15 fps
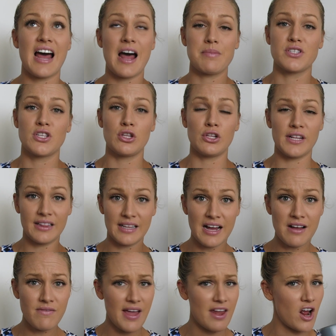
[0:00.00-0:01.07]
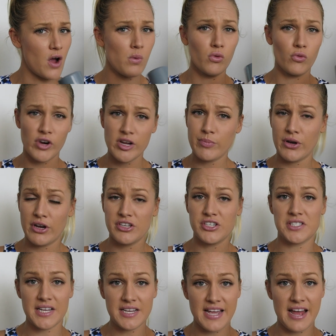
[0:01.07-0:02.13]
absolutely love and I will
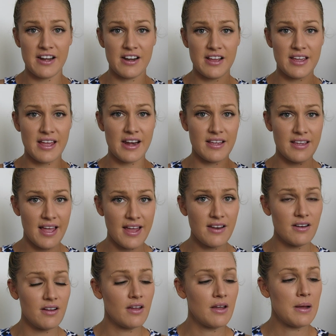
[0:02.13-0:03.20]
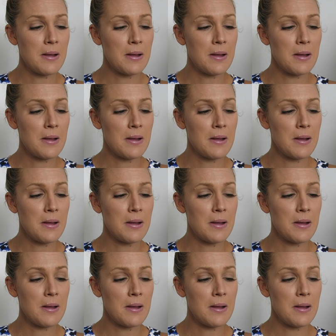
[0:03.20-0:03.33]
repurchase again and again and again.